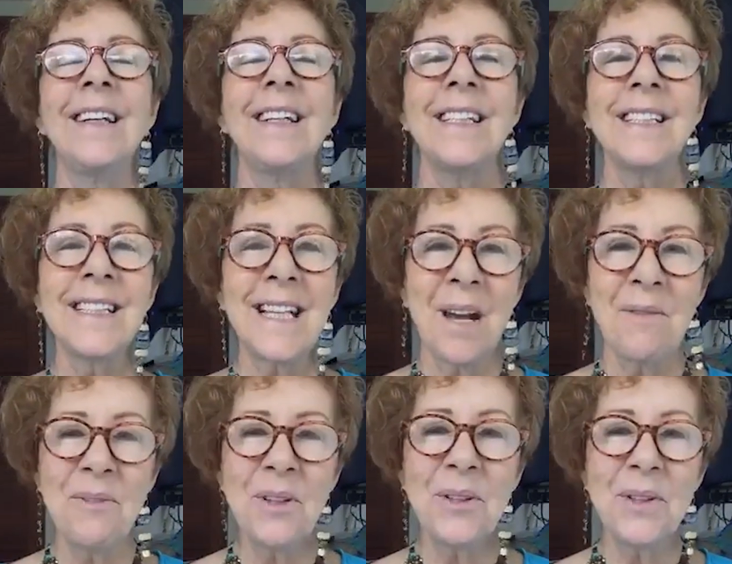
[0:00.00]
It's
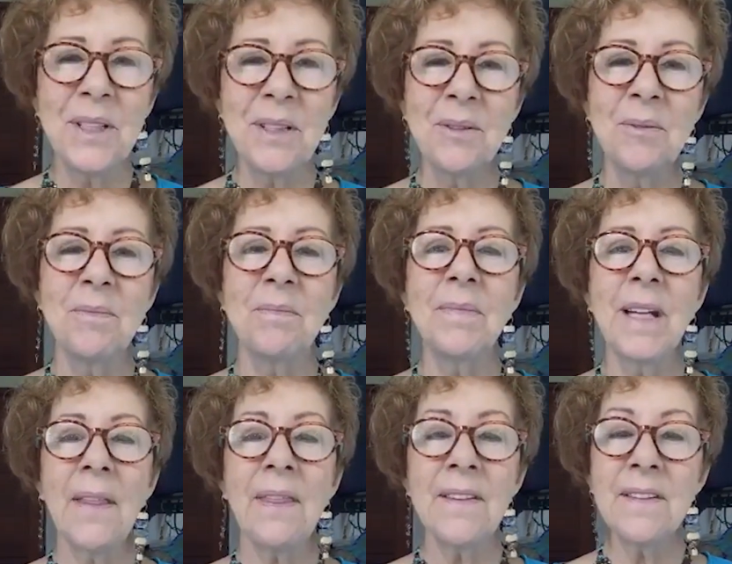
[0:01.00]
time for you to
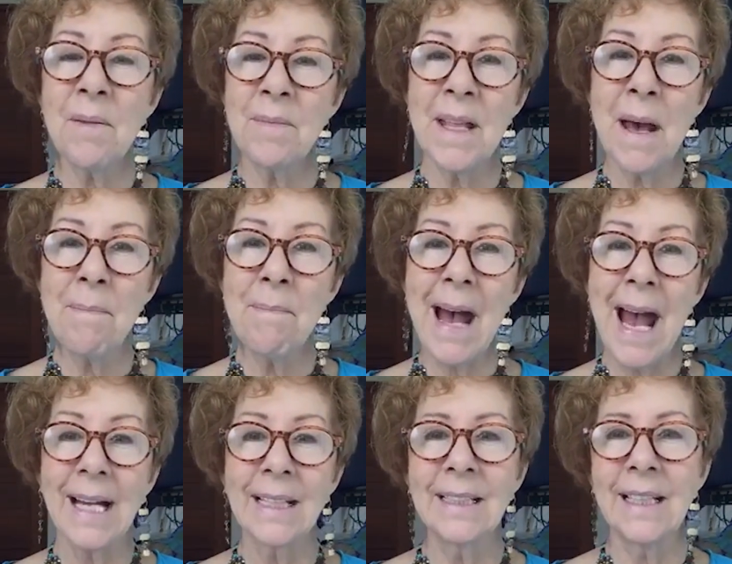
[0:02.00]
get some of that
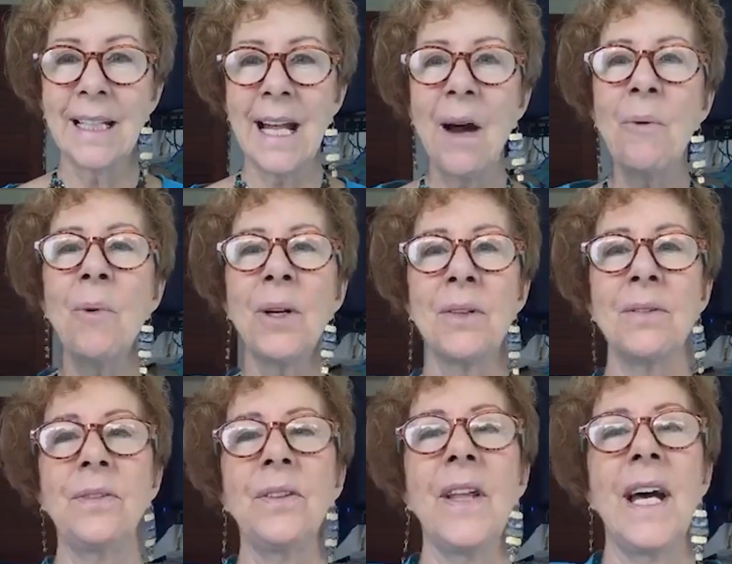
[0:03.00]
back, and how
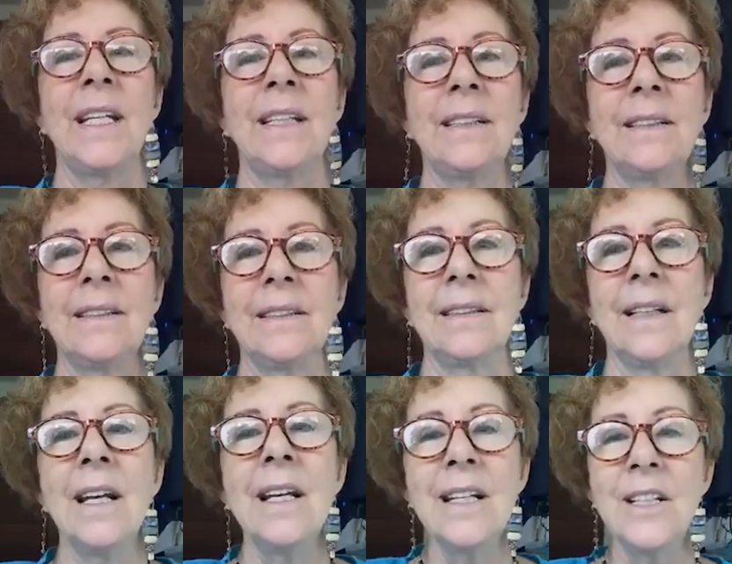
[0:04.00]
wonderful that is.
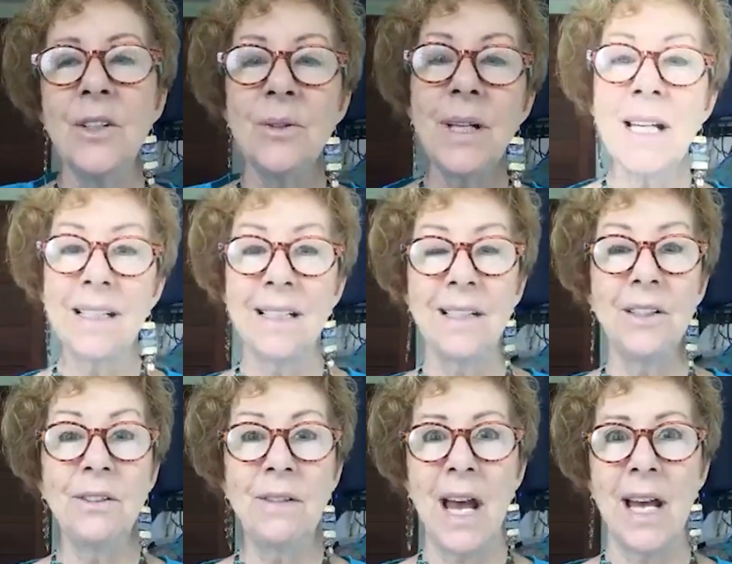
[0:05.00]
You get to
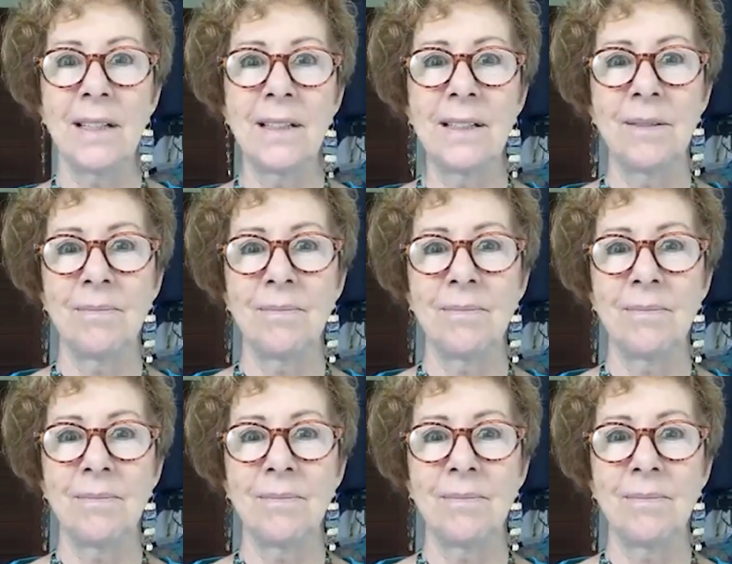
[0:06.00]
do that.